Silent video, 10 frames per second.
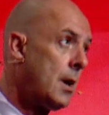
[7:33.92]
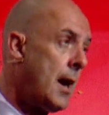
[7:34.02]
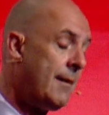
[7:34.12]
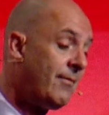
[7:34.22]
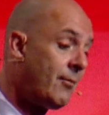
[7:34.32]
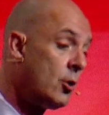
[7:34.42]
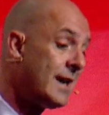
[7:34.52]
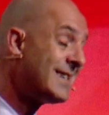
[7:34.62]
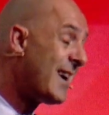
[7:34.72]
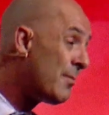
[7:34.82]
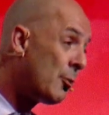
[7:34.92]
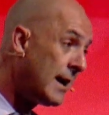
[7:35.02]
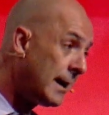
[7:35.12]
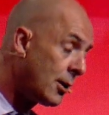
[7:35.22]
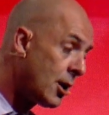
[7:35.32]
um, fraud as an
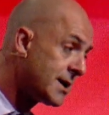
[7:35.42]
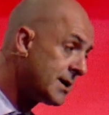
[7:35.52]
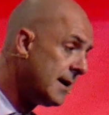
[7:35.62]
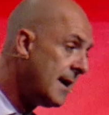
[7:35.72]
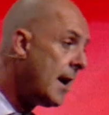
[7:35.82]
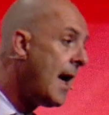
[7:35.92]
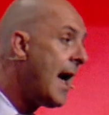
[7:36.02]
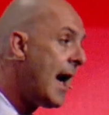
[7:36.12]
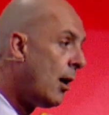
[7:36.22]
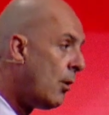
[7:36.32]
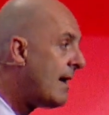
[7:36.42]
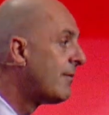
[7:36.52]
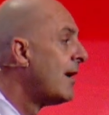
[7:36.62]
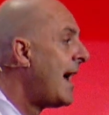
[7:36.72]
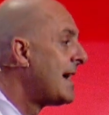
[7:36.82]
operating cost.
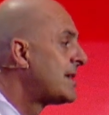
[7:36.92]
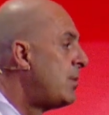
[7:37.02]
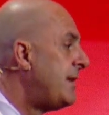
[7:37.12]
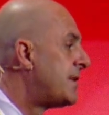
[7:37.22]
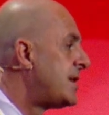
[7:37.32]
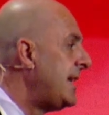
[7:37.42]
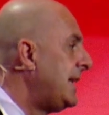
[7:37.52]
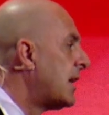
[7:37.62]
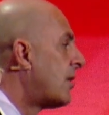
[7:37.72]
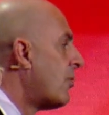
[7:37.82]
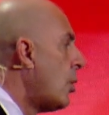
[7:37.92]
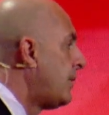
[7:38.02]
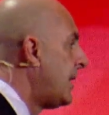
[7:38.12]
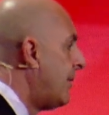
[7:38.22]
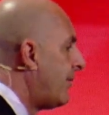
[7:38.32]
However, as we've seen the
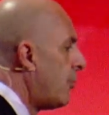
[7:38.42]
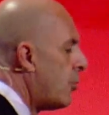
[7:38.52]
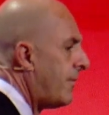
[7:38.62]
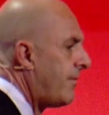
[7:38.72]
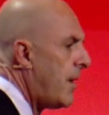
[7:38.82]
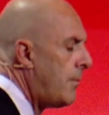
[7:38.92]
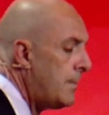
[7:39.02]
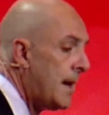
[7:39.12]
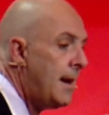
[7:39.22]
growth in fraud from